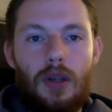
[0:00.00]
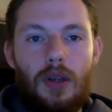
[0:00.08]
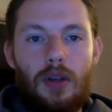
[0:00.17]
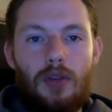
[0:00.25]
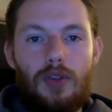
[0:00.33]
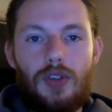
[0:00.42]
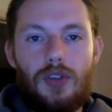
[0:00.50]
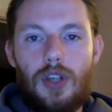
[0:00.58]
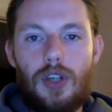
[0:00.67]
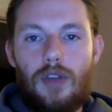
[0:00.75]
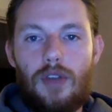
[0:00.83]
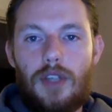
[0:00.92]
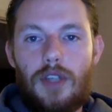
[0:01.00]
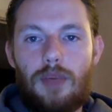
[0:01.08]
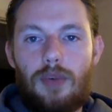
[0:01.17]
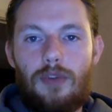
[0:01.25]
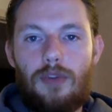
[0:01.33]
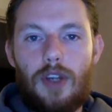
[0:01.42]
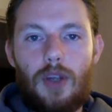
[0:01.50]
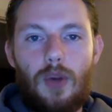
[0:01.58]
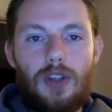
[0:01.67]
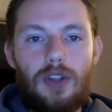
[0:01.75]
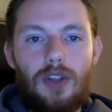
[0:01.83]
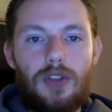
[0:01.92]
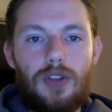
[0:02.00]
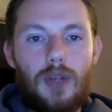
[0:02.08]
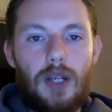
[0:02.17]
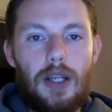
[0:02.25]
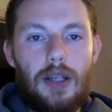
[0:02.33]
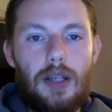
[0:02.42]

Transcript: Just going to check Facebook for any questions quickly.